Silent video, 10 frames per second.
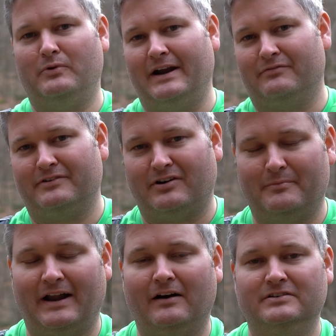whatever
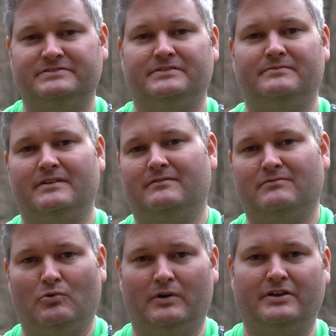terminology that
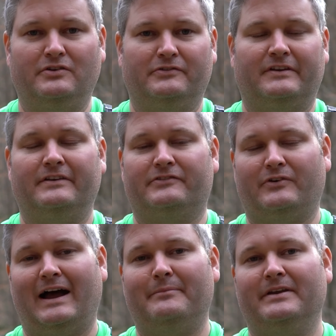you want to use to
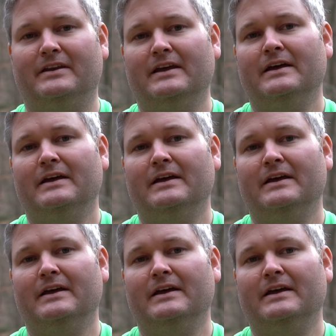describe it,